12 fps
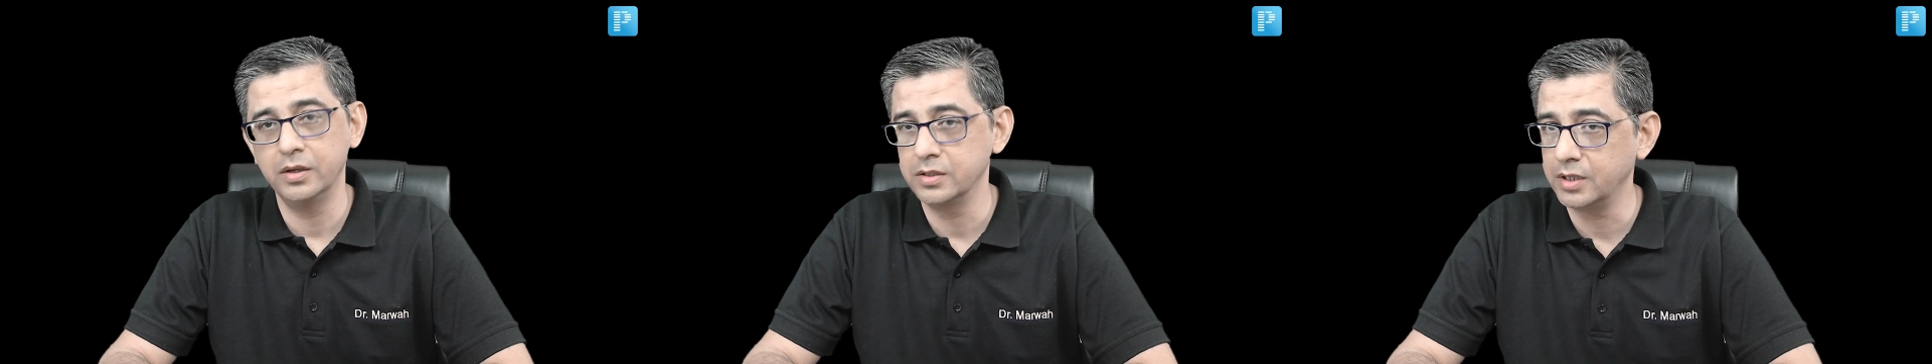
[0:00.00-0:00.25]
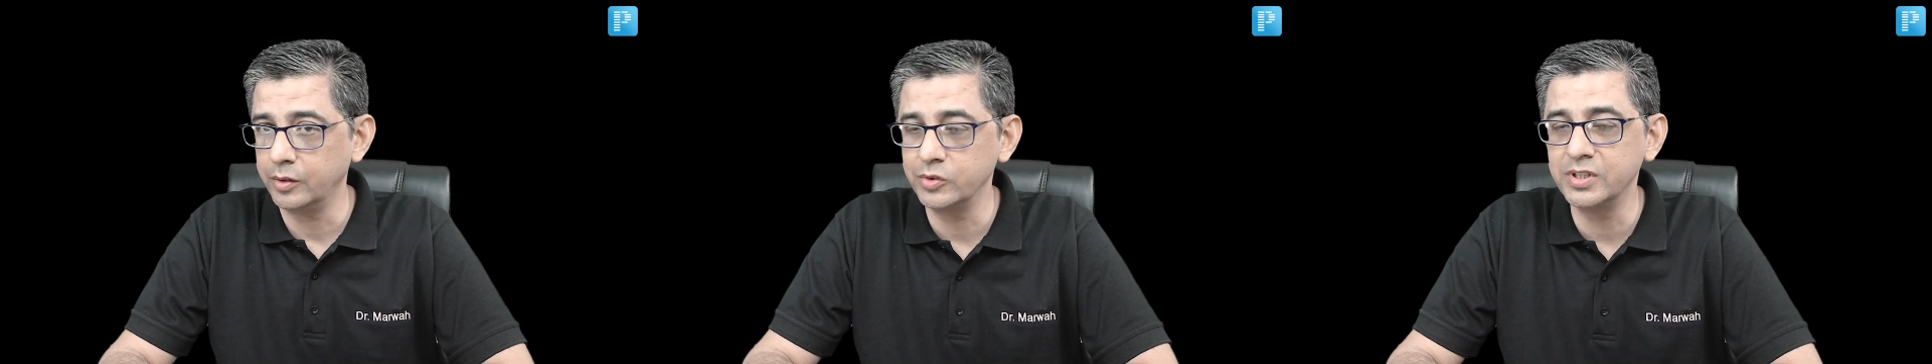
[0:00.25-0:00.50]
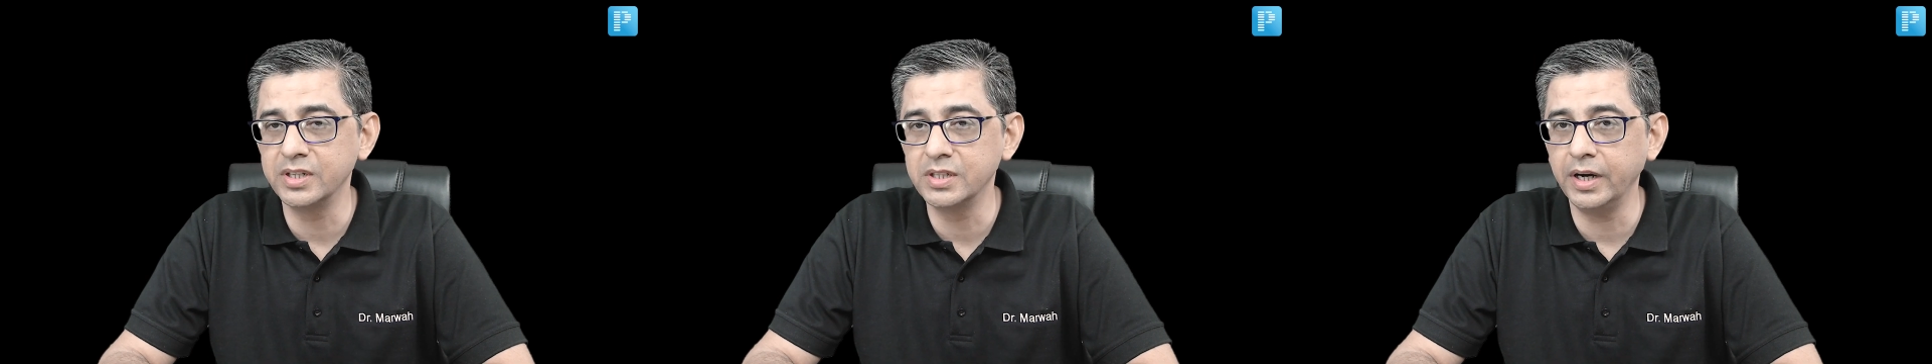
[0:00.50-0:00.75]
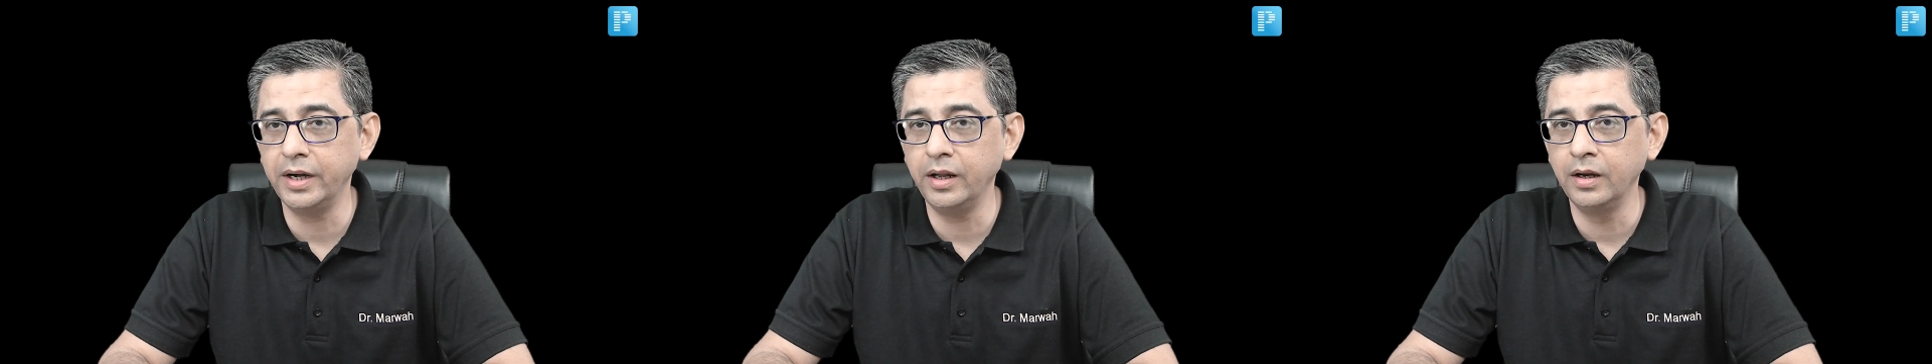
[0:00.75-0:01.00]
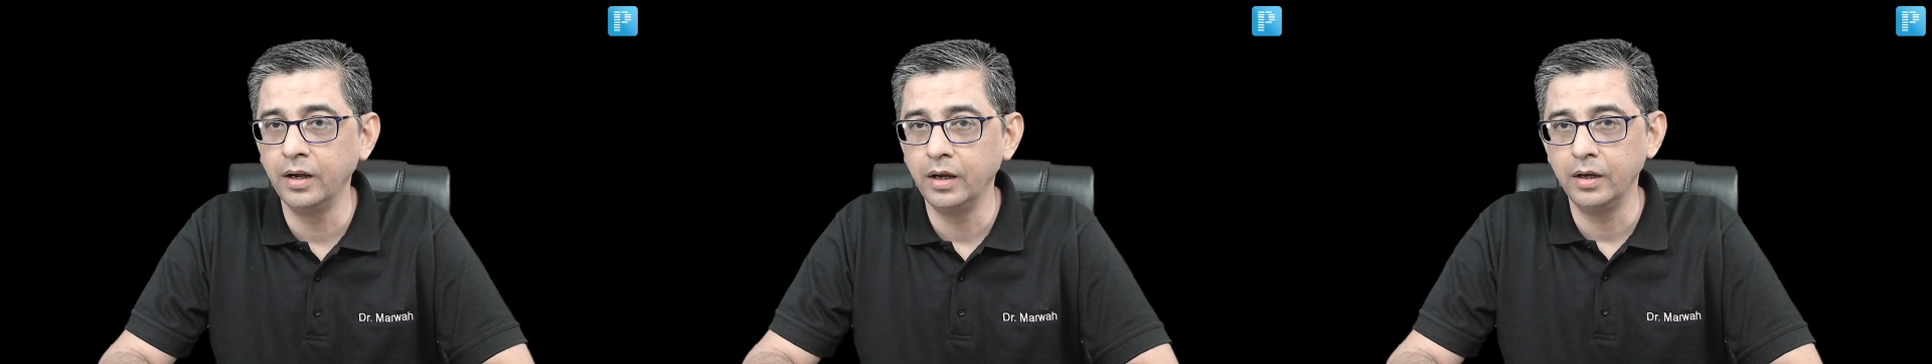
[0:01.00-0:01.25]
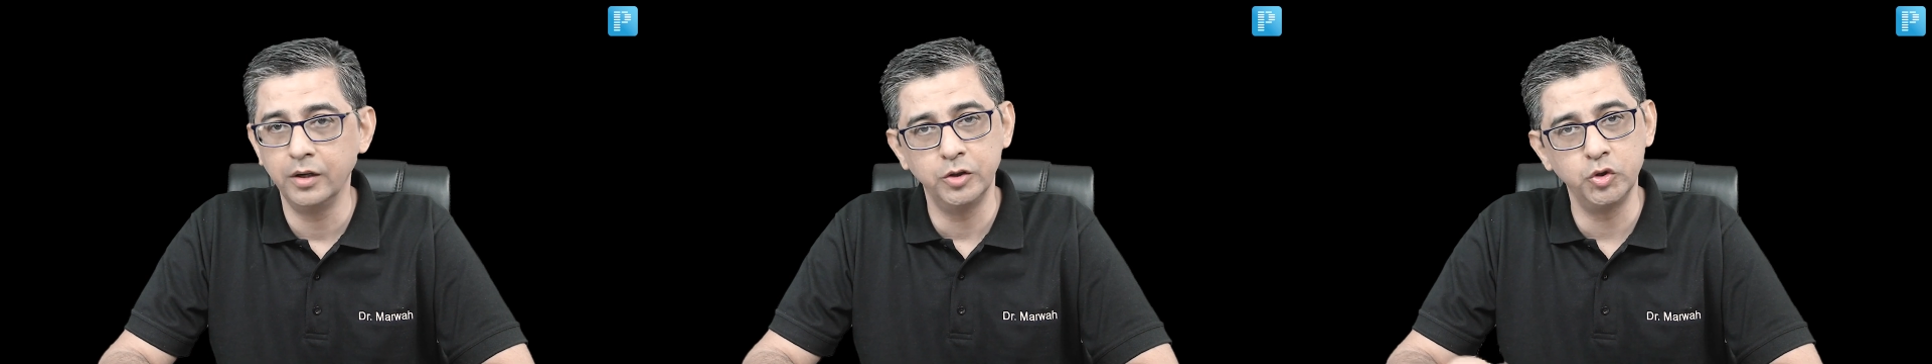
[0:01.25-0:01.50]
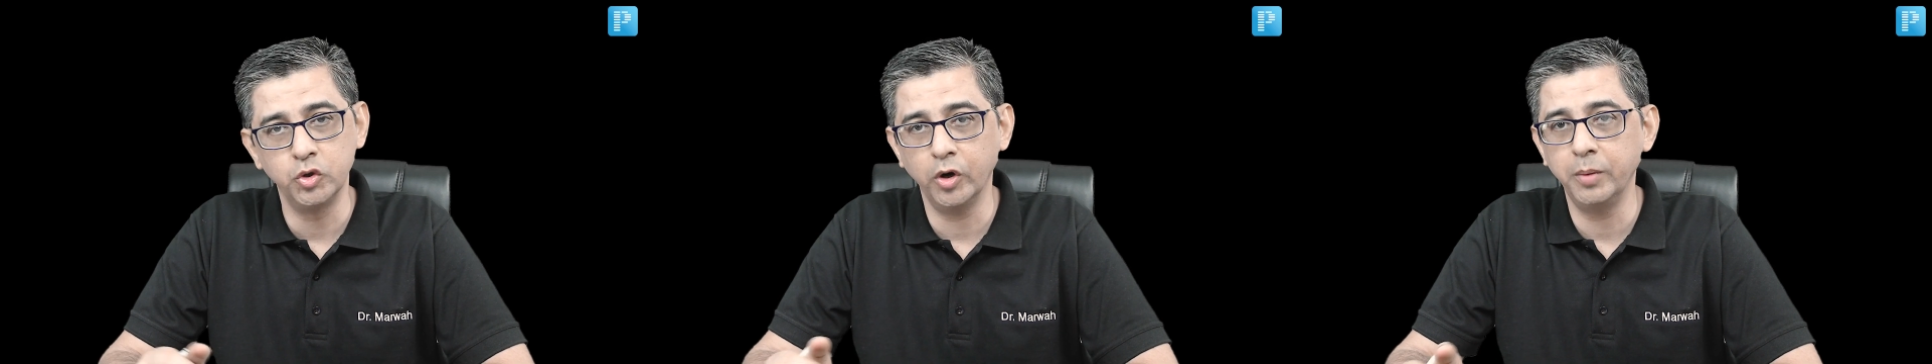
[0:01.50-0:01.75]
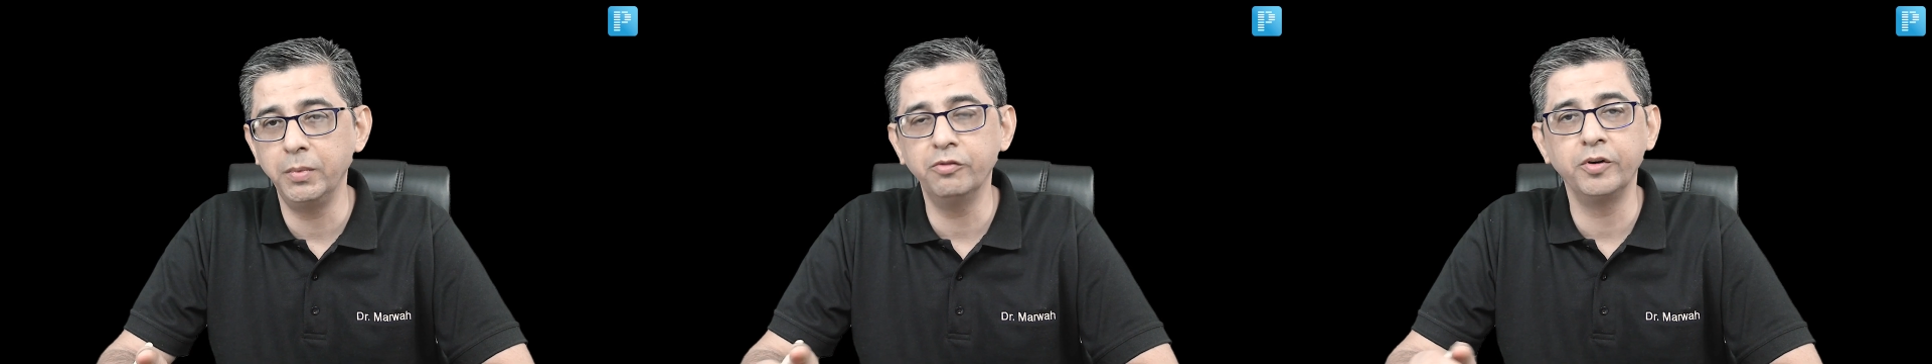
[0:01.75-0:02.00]
Sounds exciting?
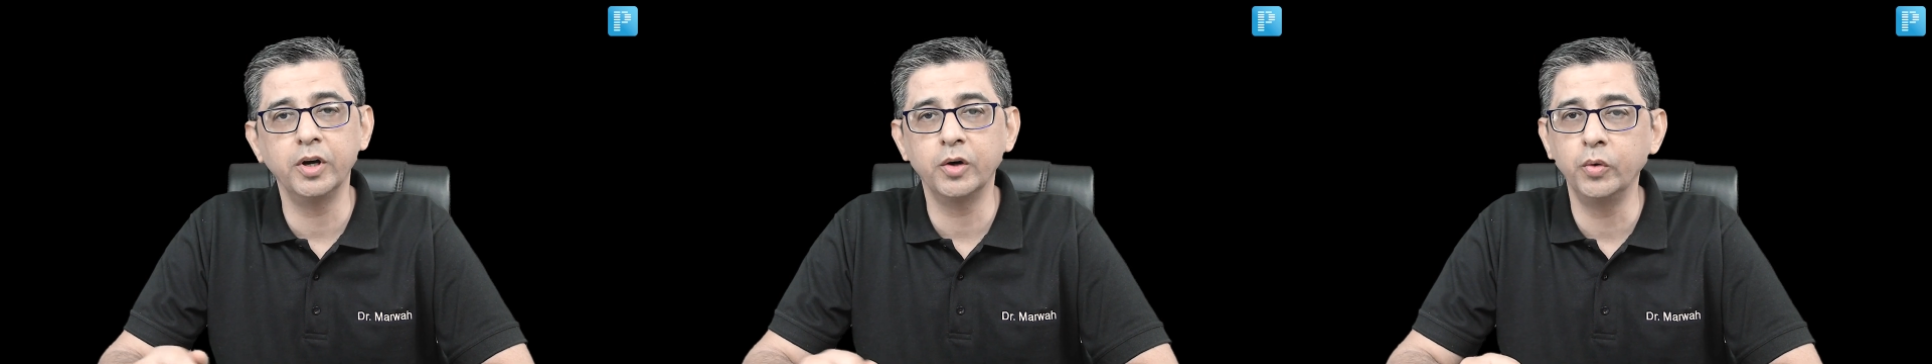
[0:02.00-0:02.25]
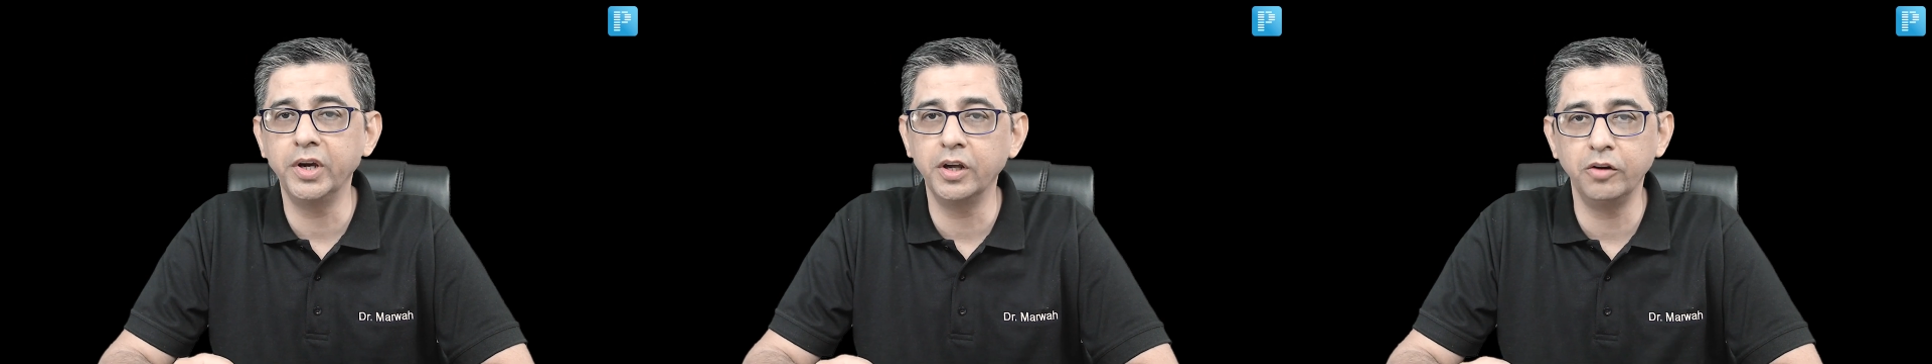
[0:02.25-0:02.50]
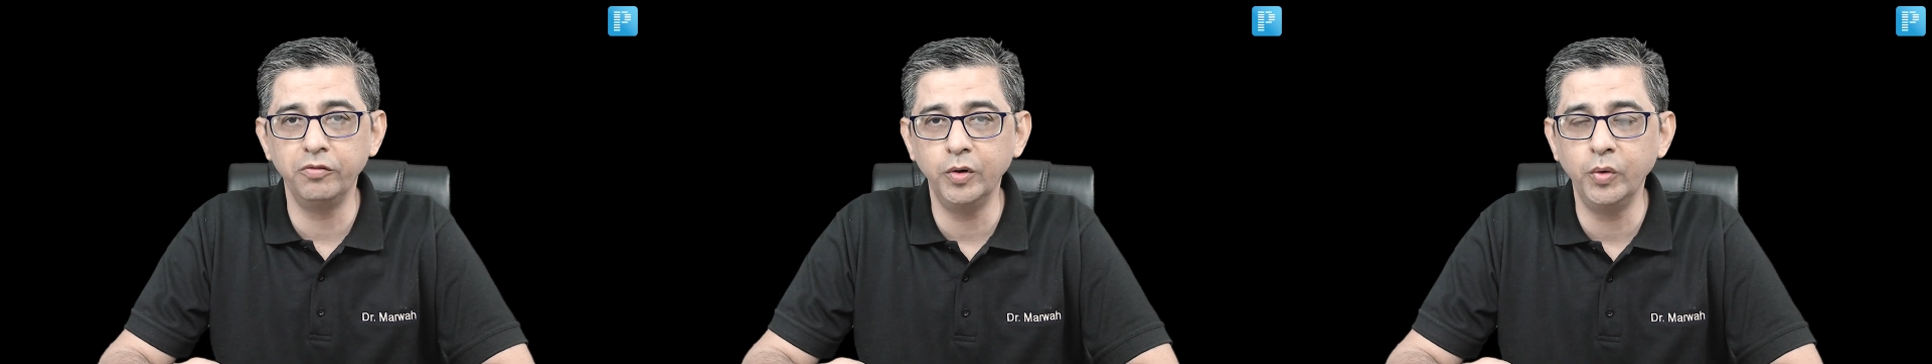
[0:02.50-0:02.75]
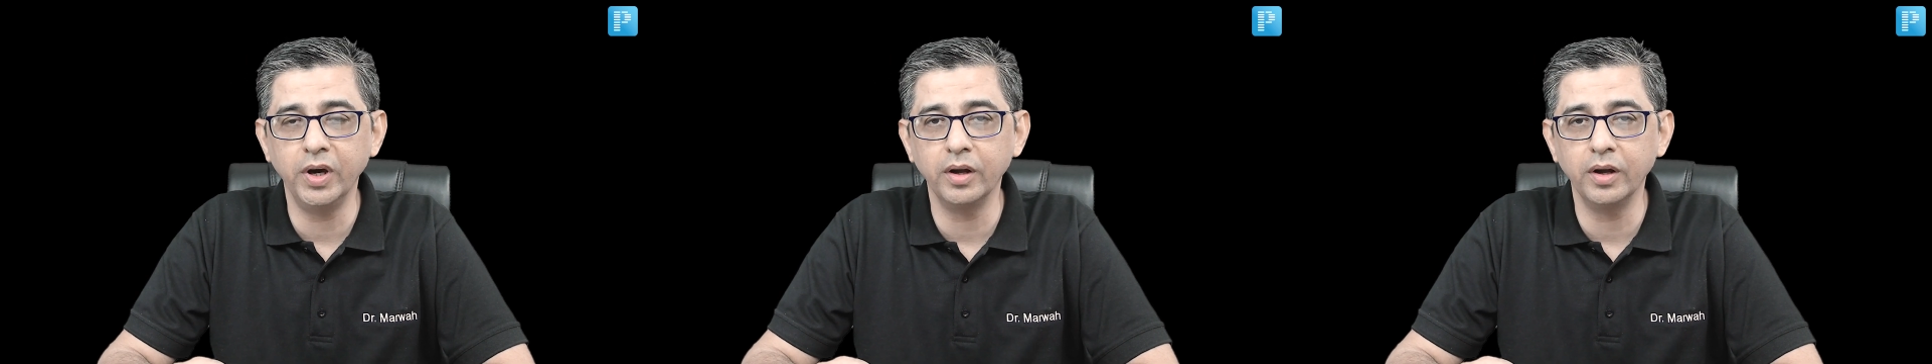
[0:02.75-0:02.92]
Join me for a quick review